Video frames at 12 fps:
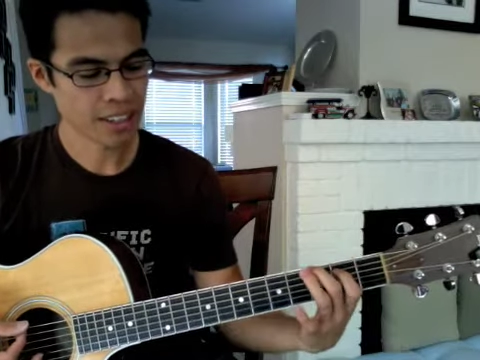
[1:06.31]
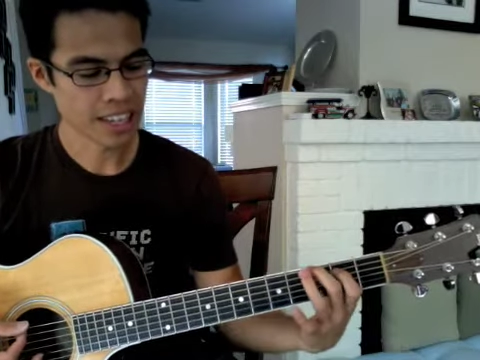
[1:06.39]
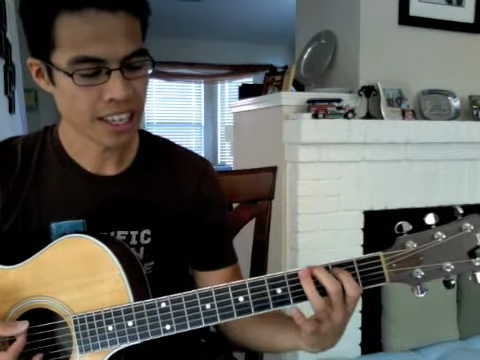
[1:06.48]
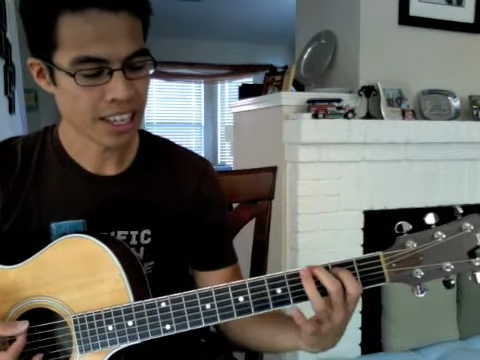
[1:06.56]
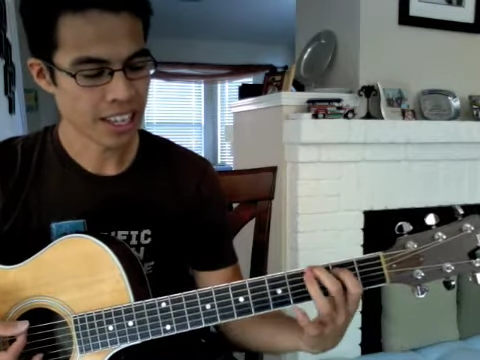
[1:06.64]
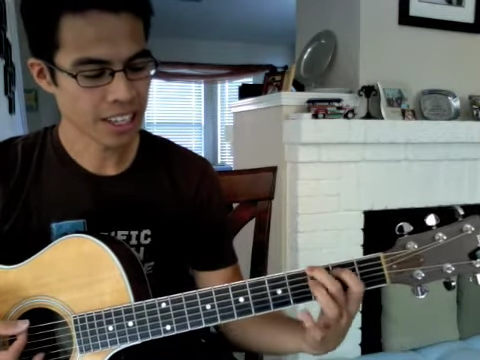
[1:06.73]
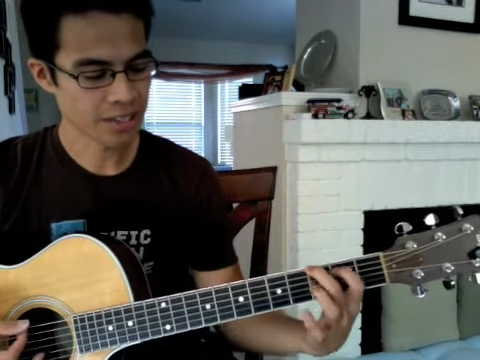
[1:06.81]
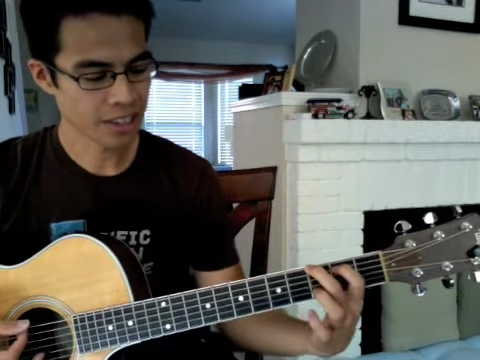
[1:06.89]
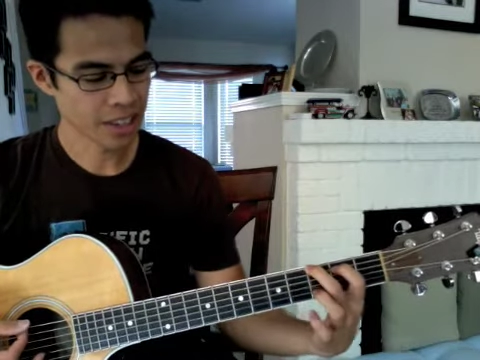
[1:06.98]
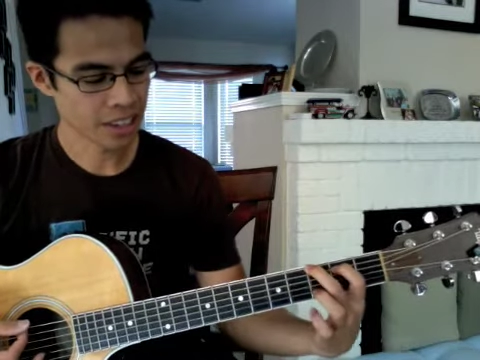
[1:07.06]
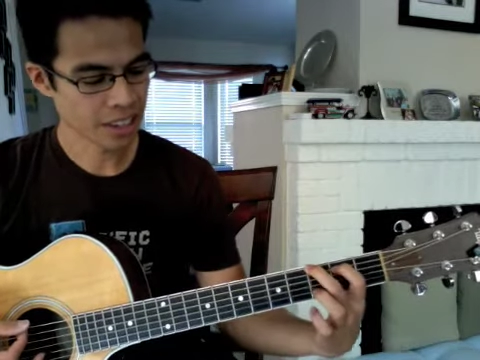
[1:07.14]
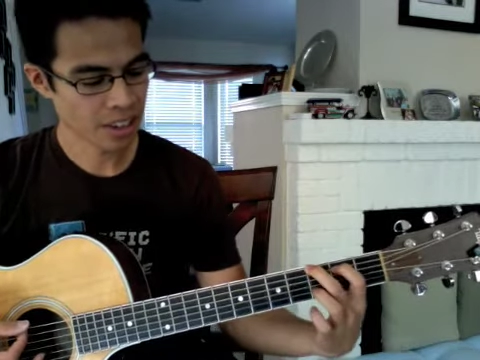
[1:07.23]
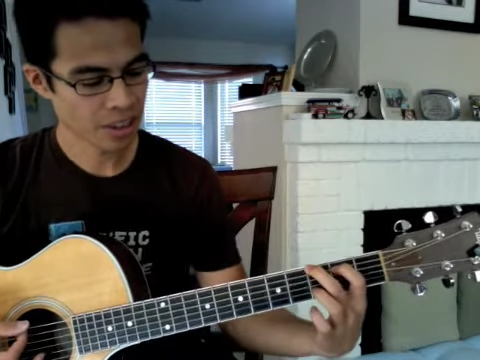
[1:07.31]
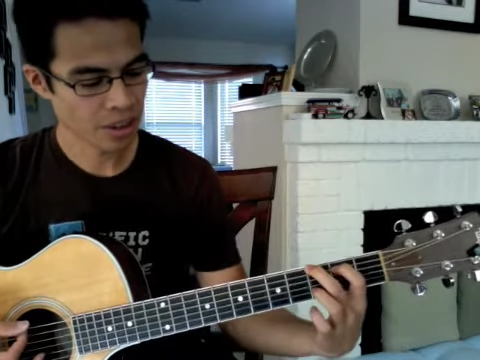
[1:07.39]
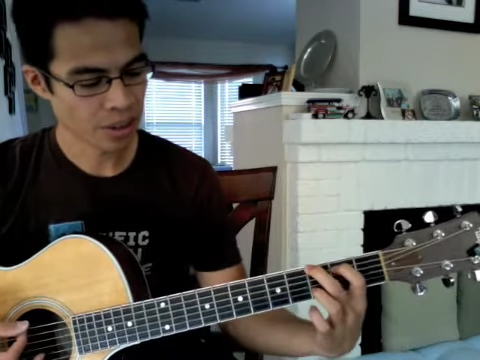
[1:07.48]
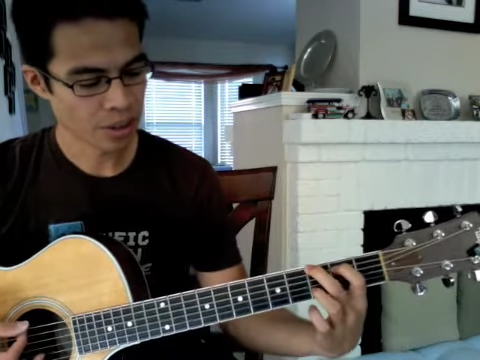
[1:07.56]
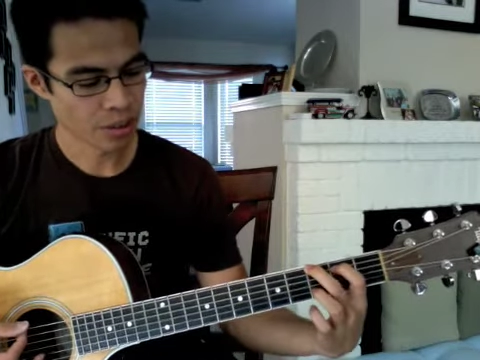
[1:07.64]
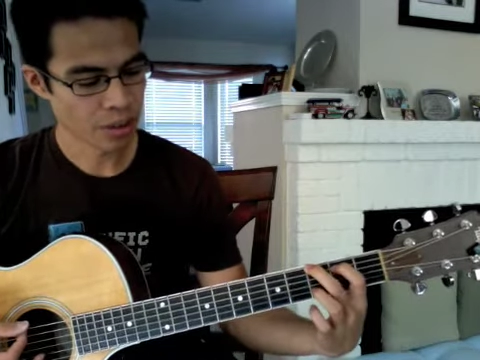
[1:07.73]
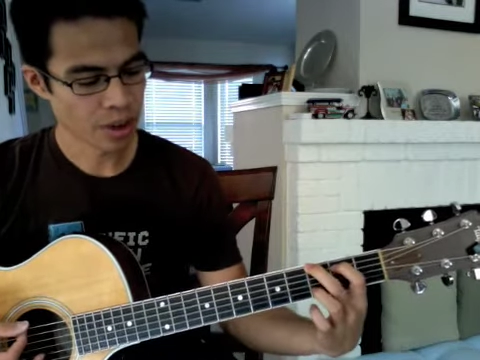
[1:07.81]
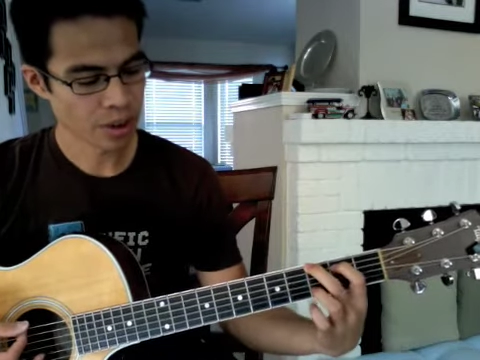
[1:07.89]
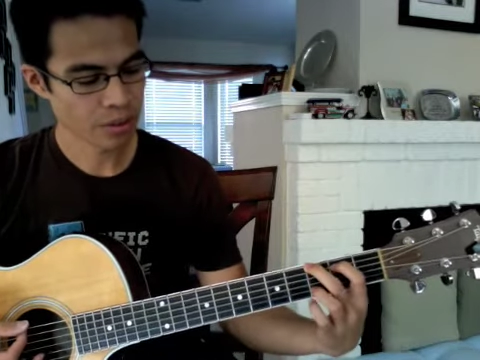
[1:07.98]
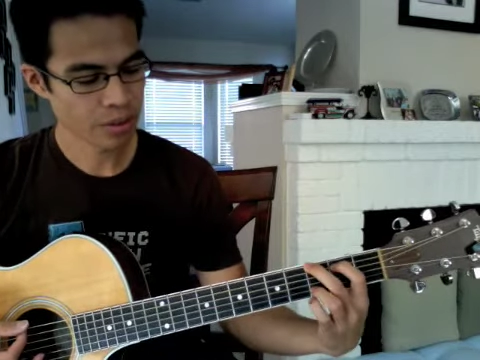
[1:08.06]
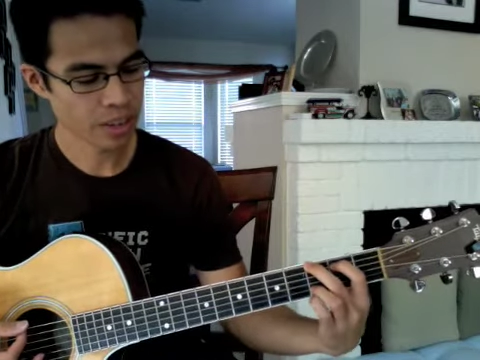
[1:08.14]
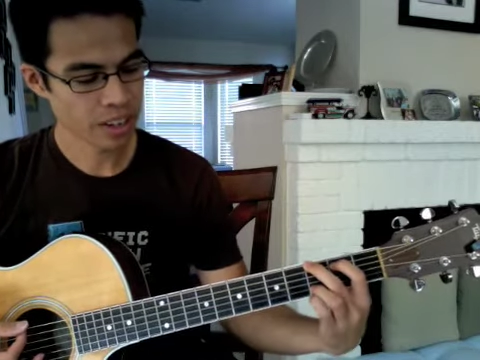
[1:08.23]
index finger, ring
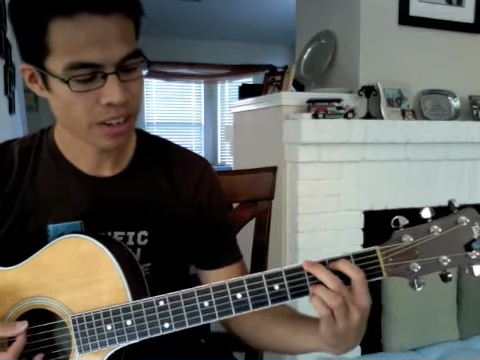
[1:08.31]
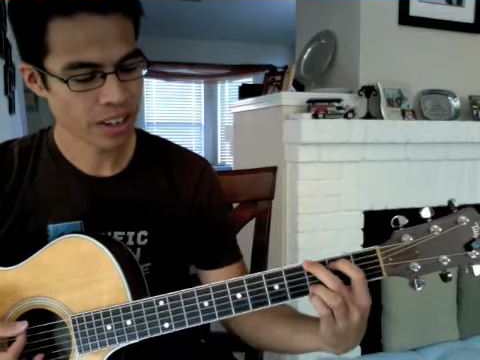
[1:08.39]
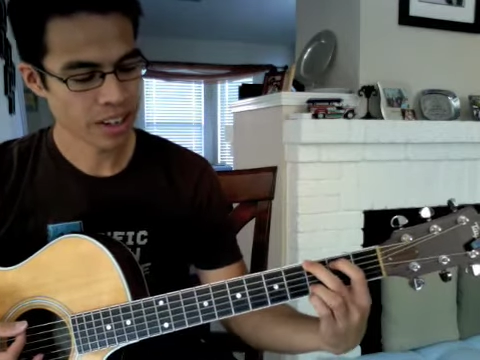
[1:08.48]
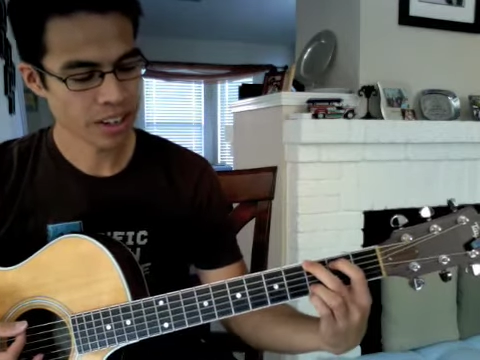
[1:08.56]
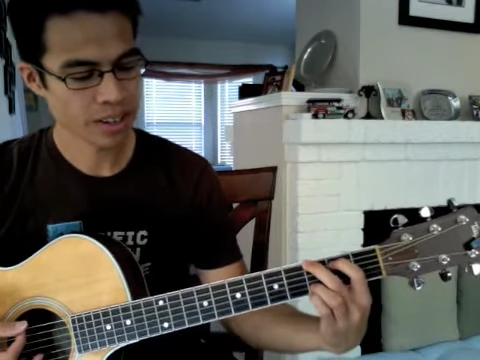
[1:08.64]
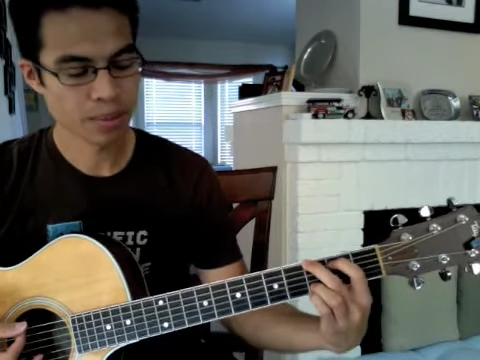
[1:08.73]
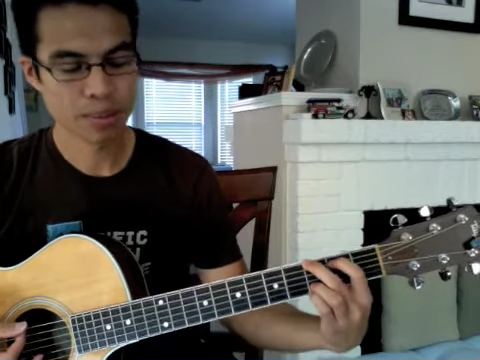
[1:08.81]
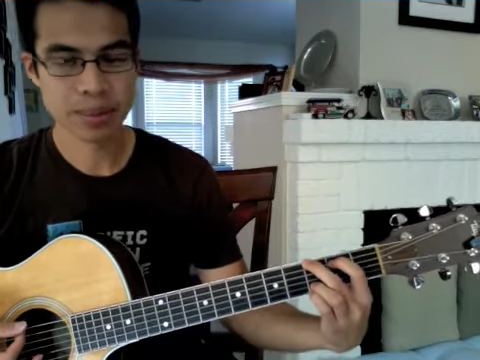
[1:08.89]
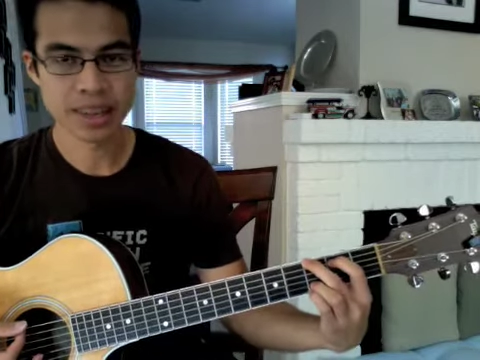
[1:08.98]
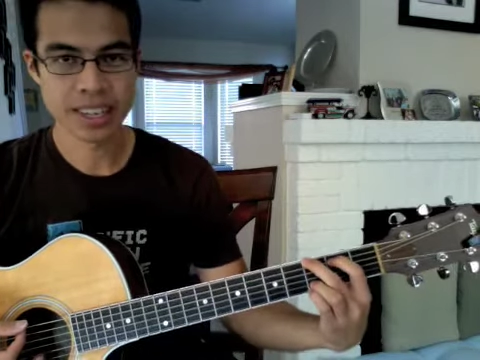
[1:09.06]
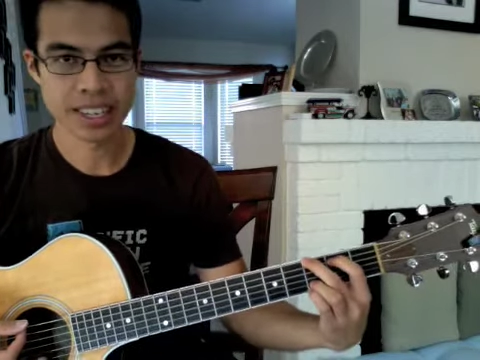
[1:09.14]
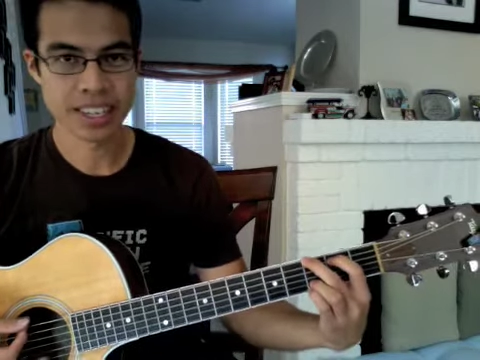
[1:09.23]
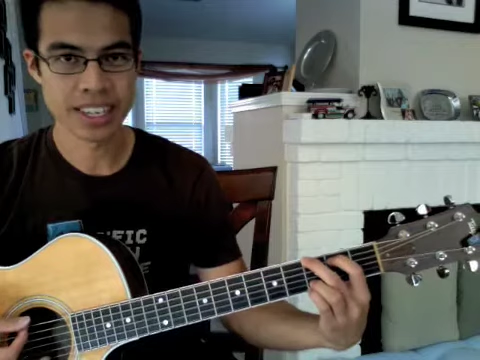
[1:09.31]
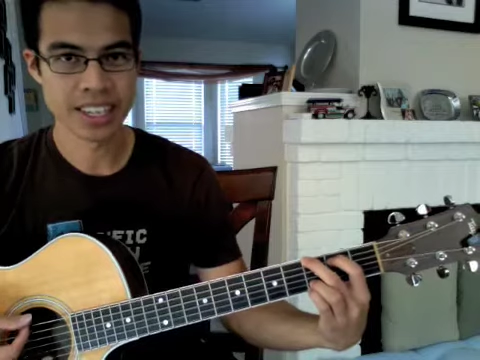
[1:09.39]
finger, pinky.